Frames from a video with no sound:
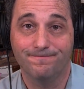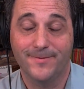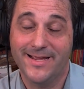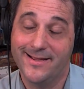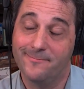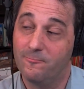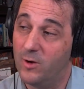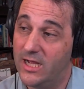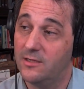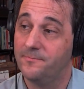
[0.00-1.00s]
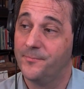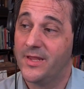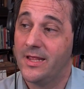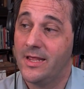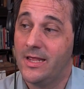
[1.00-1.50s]
Yeah. Well,
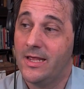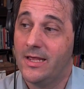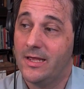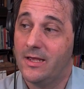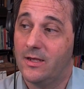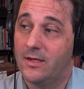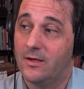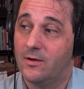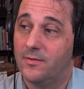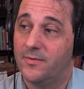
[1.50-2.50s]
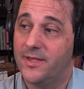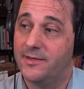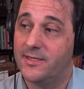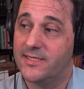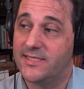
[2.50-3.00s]

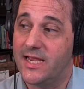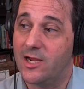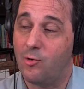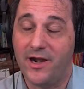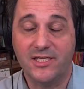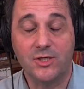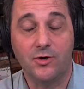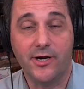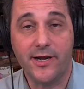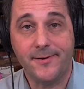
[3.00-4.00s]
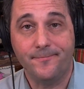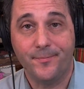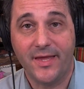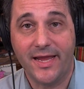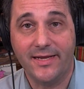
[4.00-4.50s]
it is quite a story,
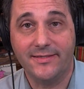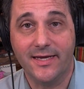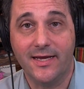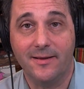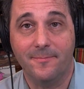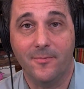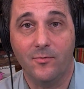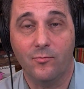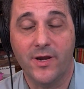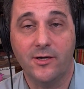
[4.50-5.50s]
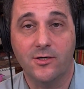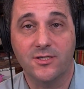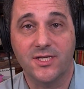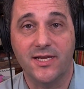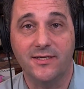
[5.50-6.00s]
and
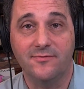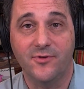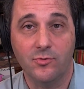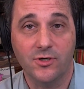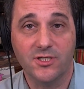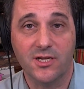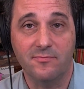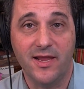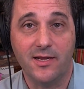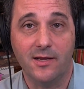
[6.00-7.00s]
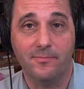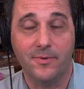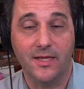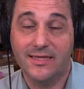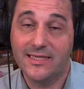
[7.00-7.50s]
readers and viewers can make
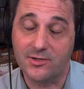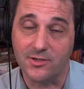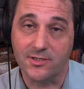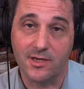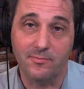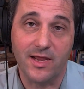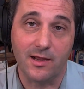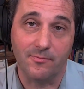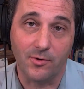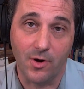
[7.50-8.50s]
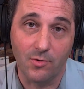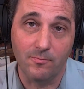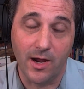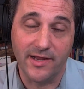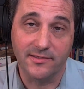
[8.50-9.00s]
up, and listeners can make up their own
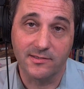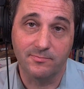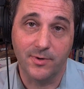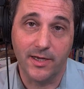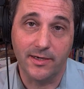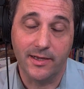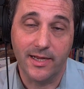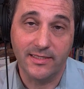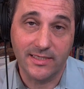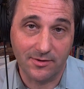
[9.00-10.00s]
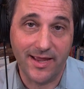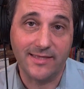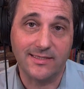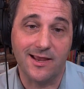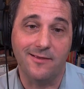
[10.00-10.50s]
minds. But until that
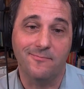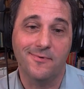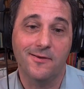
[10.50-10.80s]
time.